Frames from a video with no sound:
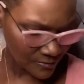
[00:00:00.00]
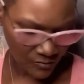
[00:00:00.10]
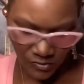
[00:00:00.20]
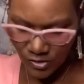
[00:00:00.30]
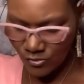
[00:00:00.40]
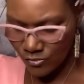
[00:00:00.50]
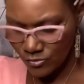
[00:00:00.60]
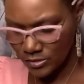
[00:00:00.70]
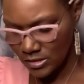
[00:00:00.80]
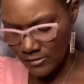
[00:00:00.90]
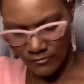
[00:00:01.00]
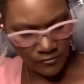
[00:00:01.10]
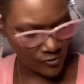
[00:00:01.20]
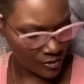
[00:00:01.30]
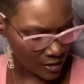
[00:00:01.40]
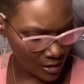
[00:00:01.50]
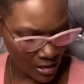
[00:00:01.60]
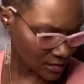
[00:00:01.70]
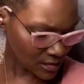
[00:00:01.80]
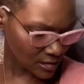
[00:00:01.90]
and cruelty free
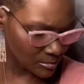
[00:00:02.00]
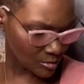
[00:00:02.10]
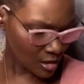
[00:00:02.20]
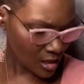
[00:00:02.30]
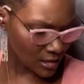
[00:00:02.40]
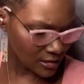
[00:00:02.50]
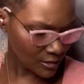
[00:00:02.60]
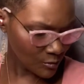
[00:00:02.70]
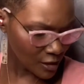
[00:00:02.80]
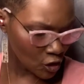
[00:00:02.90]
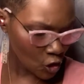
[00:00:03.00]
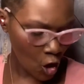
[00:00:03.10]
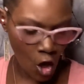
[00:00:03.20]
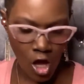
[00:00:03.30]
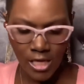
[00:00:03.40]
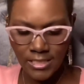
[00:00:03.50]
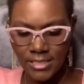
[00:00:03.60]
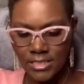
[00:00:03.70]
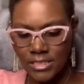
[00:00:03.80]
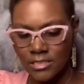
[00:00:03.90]
the lip gloss a liquid
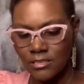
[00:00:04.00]
gloss